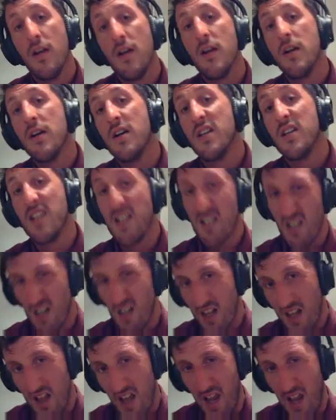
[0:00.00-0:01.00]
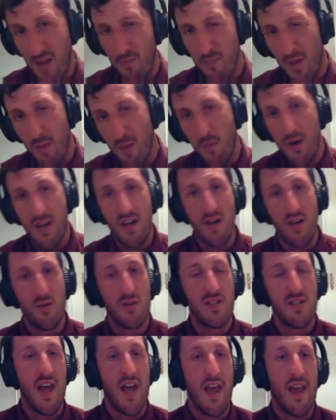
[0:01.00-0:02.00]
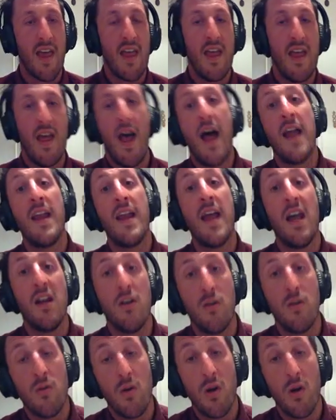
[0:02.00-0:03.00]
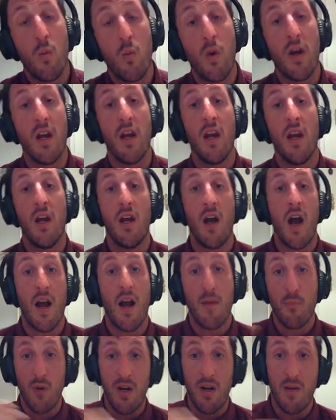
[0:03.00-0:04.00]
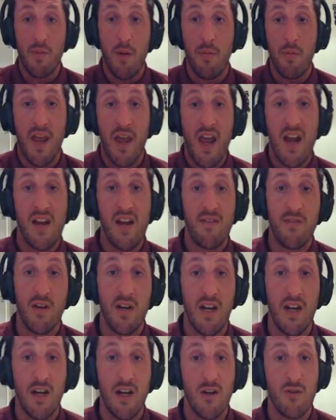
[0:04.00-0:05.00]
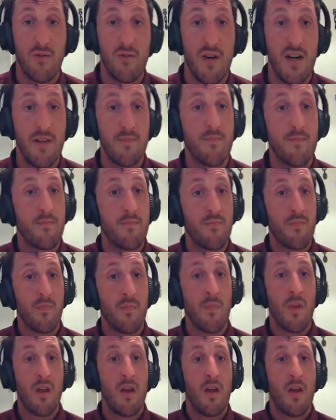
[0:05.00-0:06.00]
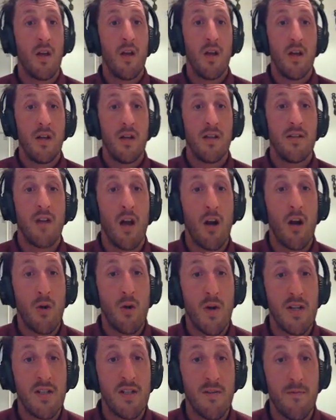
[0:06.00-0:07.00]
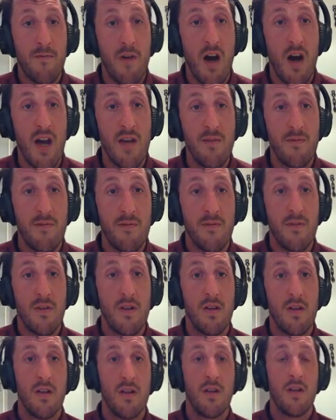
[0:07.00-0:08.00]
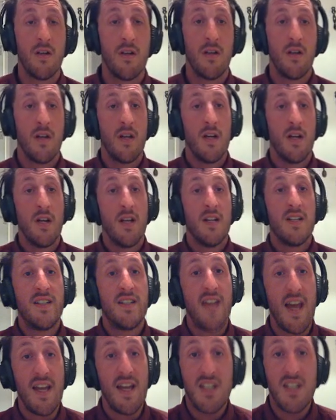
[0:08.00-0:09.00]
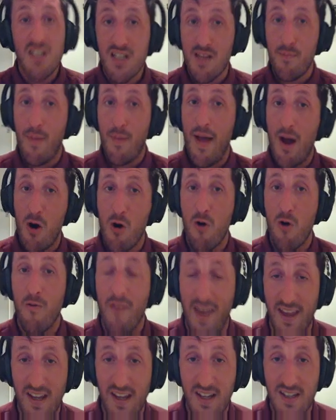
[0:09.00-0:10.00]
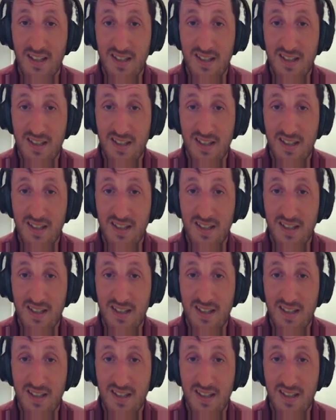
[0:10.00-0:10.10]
because that's going to take people a little sec, and then I can bring them up again if you need. All right. So question 5, 10 to the power of 8